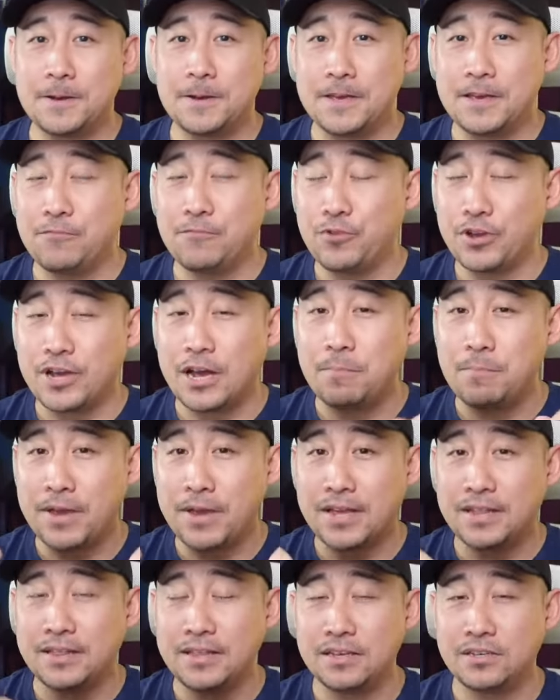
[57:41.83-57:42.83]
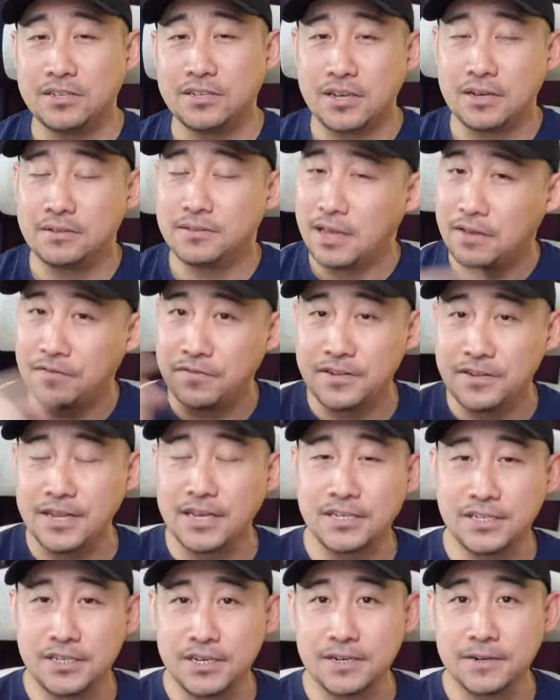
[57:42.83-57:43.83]
If we can't make it this year, definitely
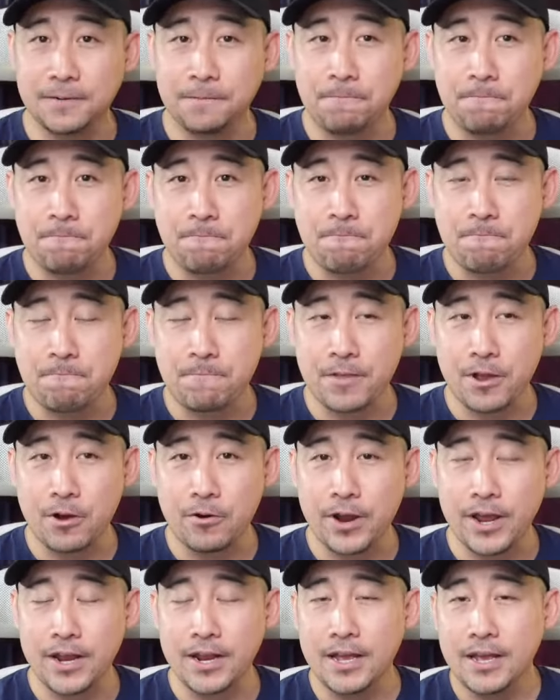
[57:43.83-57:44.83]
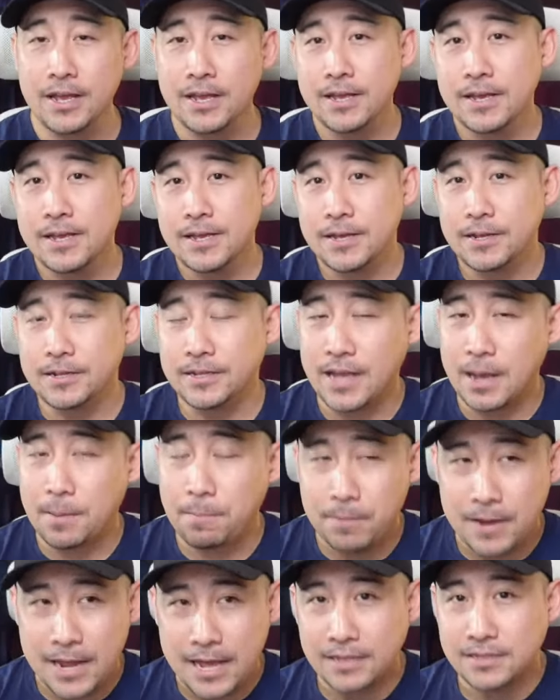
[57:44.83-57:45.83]
next year. All right. There are
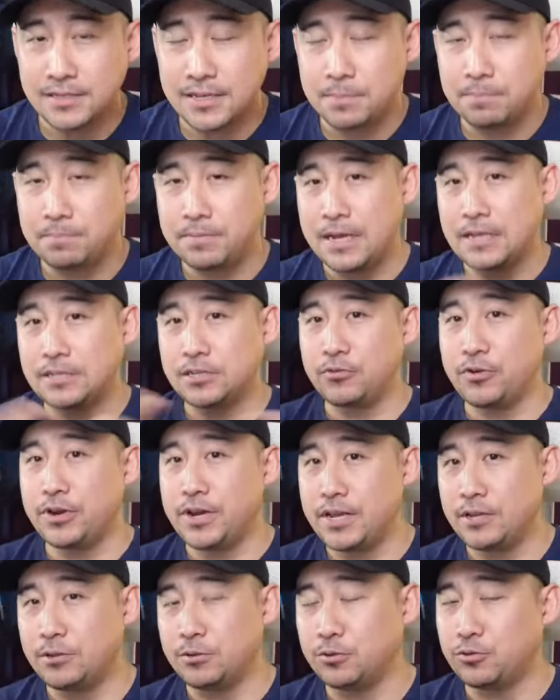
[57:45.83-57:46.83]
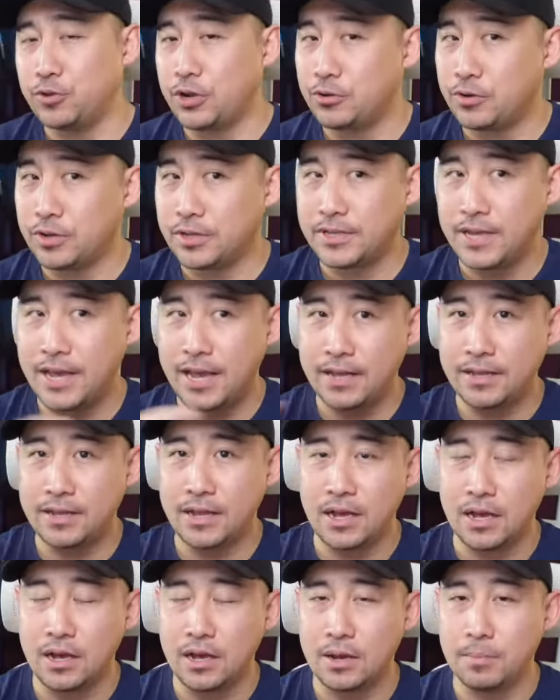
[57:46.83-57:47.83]
plans in place already to try to attend
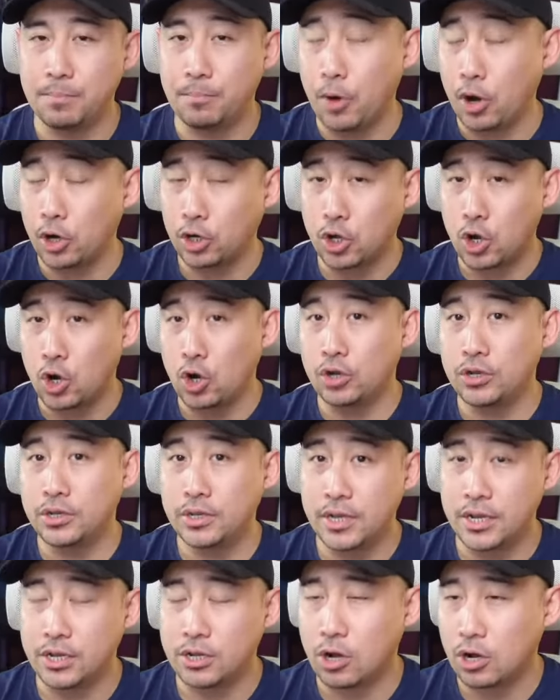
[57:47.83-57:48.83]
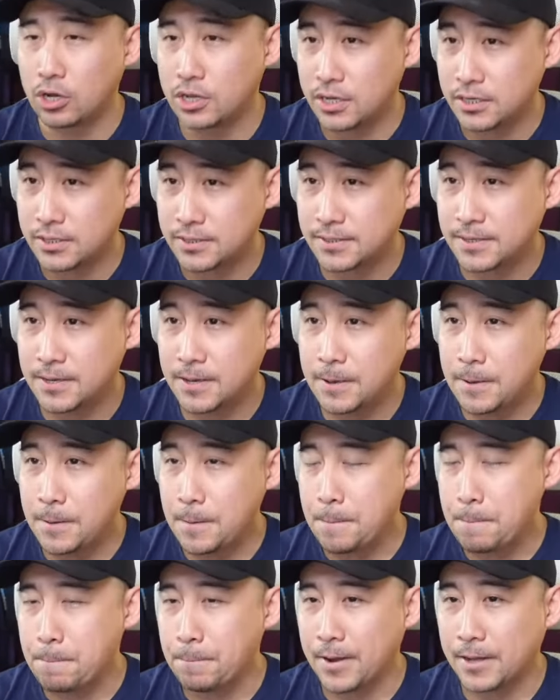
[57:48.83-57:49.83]
BotCon in August.
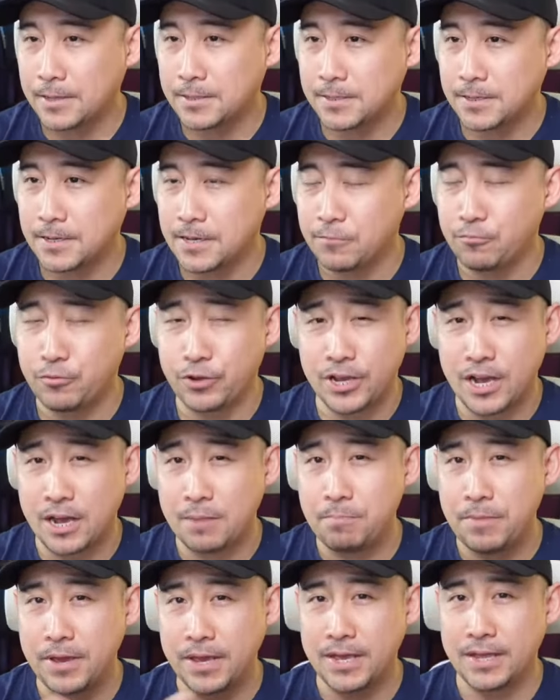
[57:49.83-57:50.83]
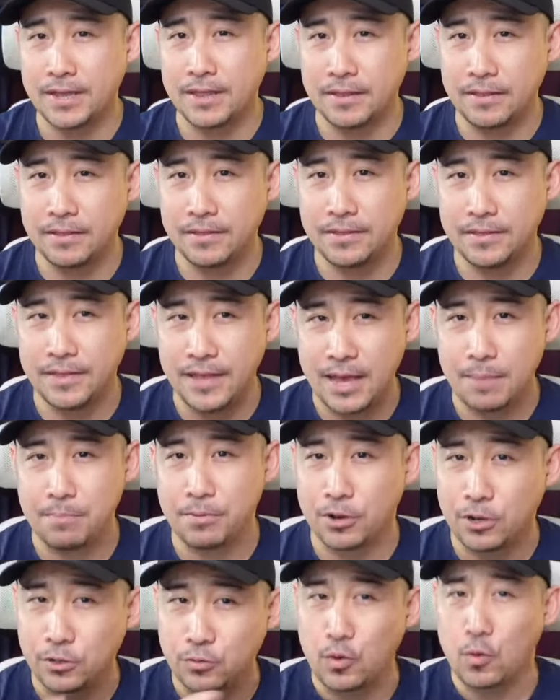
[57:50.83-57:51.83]
But if we can't make it there
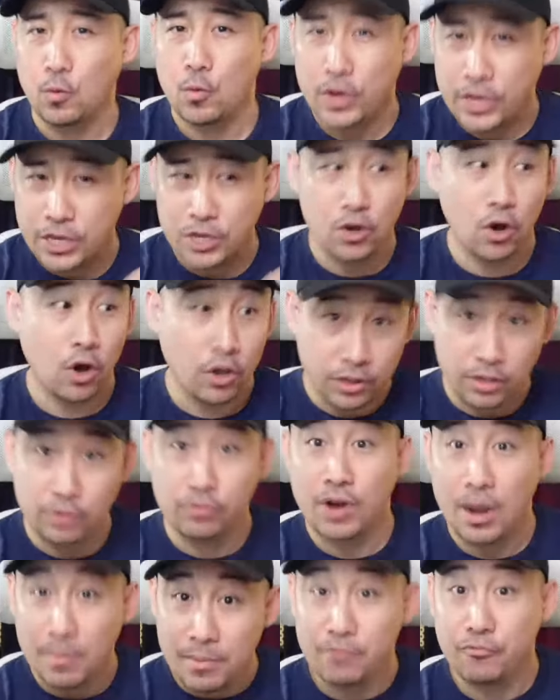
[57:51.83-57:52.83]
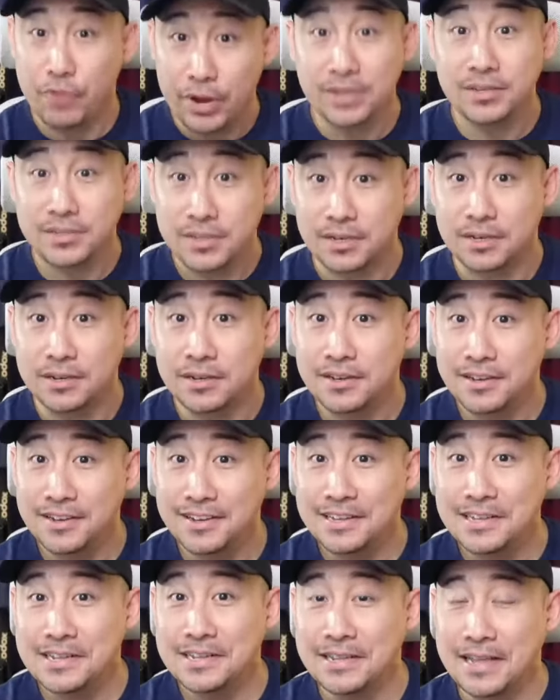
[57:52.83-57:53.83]
because we're working on the Ramen Racer,
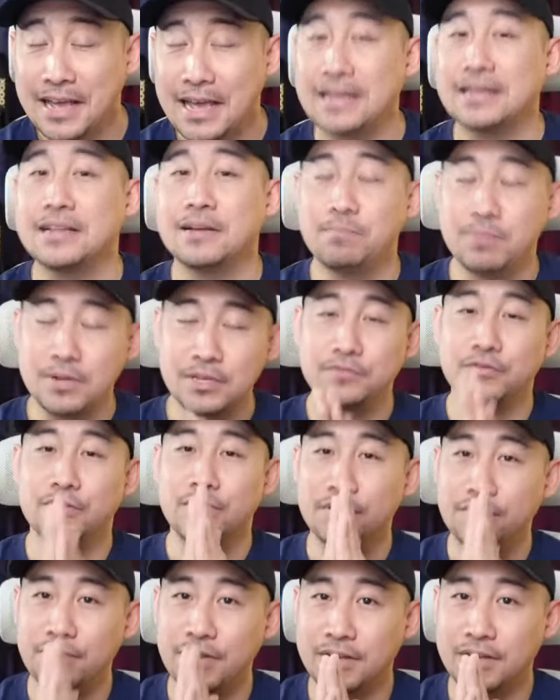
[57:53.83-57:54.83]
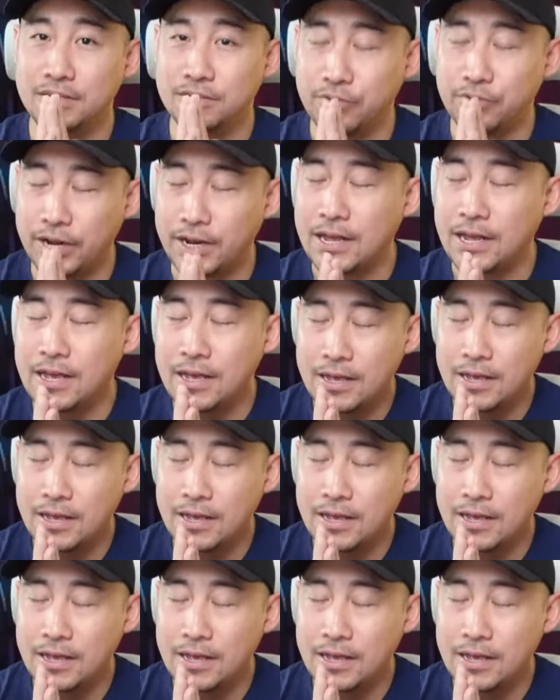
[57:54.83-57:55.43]
then please forgive us, right?